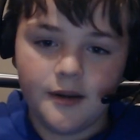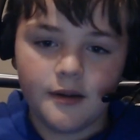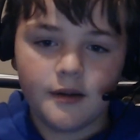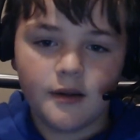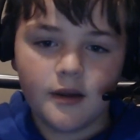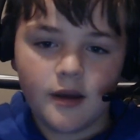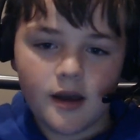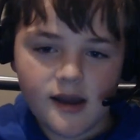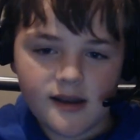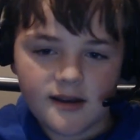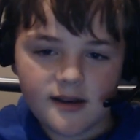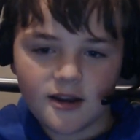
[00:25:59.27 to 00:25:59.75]

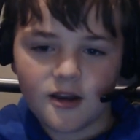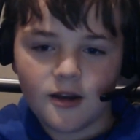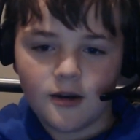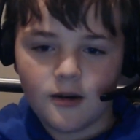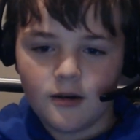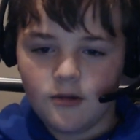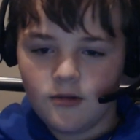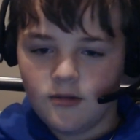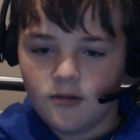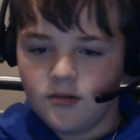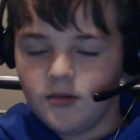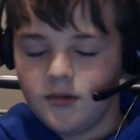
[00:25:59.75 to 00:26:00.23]
I know
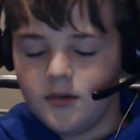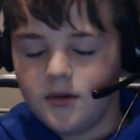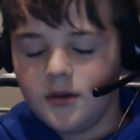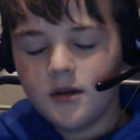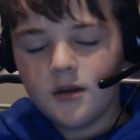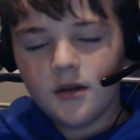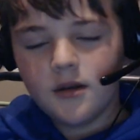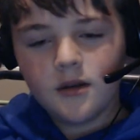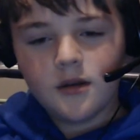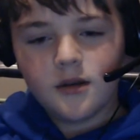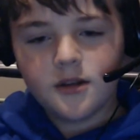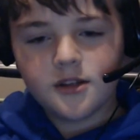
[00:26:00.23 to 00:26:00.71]

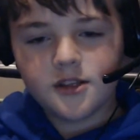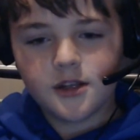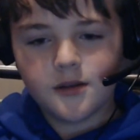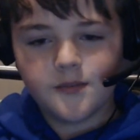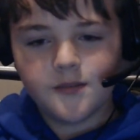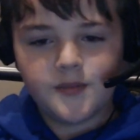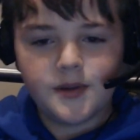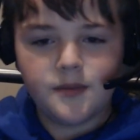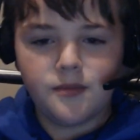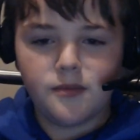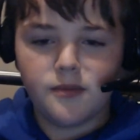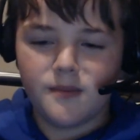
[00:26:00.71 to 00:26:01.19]
some
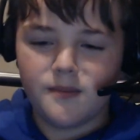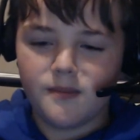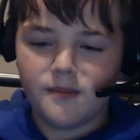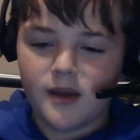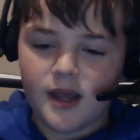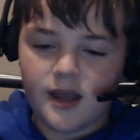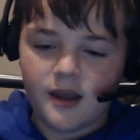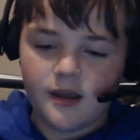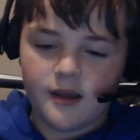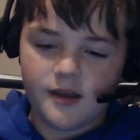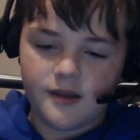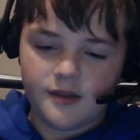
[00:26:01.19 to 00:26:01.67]
people
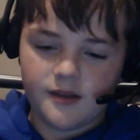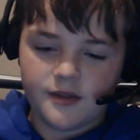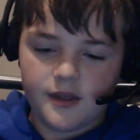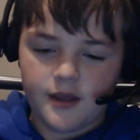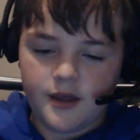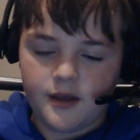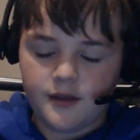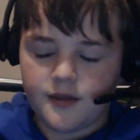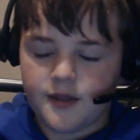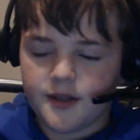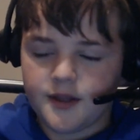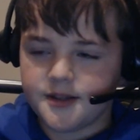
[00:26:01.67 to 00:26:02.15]
may think
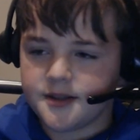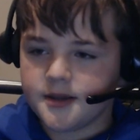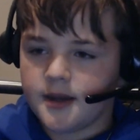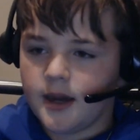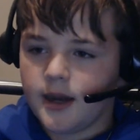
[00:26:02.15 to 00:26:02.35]
that's kind of